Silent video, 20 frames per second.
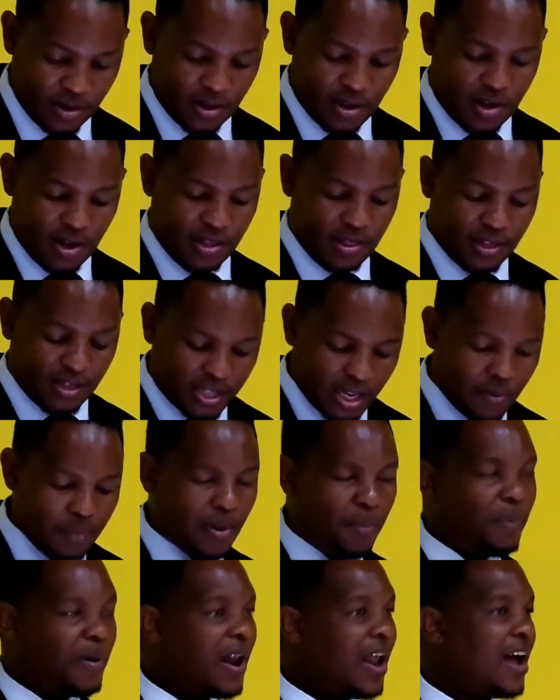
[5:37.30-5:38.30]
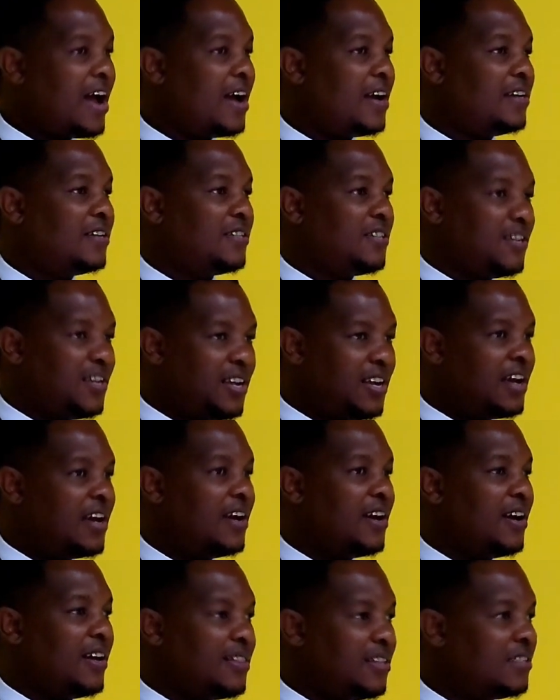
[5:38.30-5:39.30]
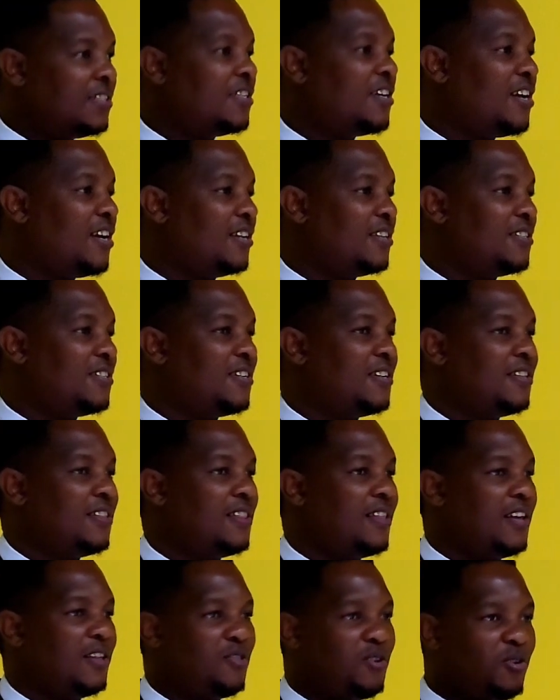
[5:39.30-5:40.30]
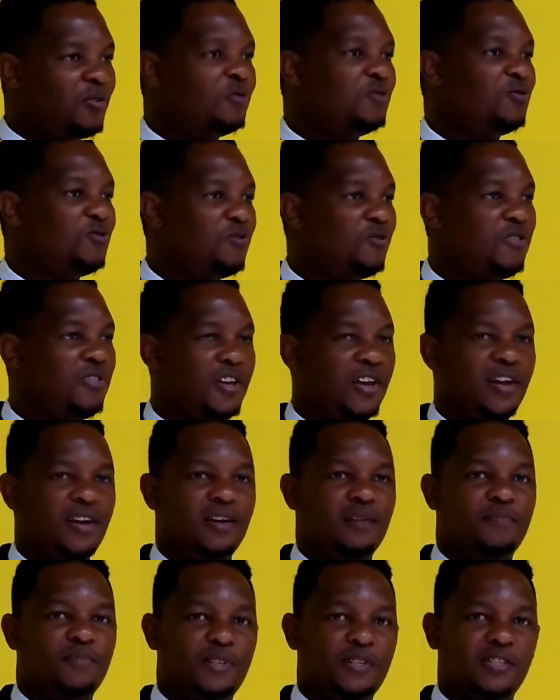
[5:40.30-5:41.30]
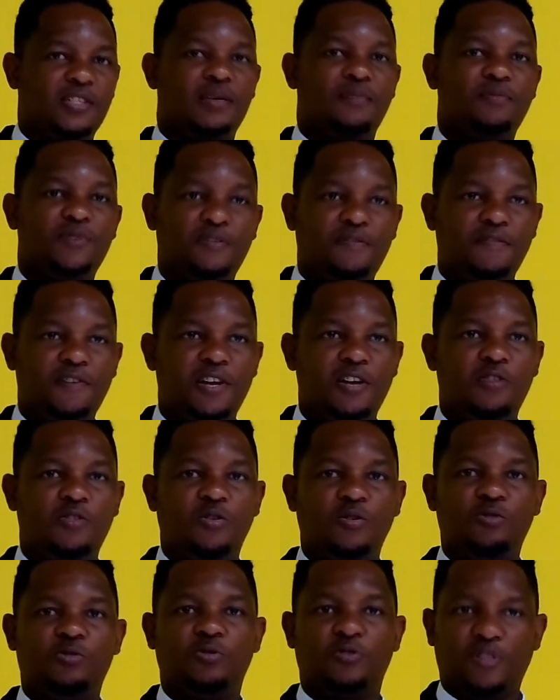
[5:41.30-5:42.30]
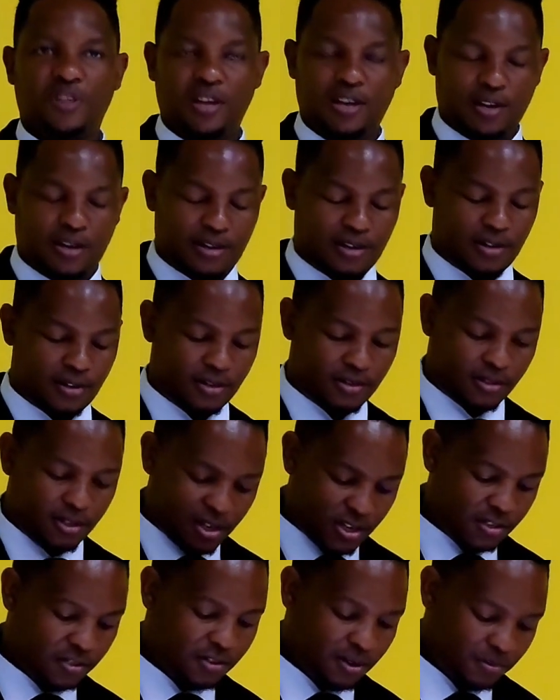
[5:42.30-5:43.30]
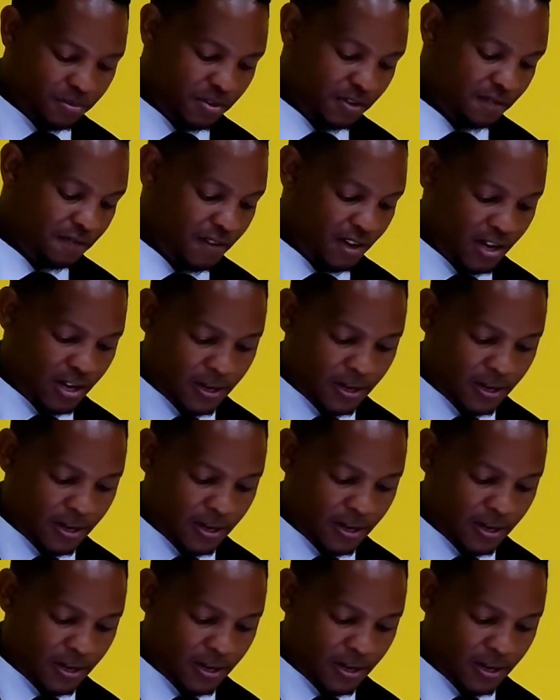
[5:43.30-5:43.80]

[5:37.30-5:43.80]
And the same applies here at the church. There are those who think prescriptively and those who think descriptively.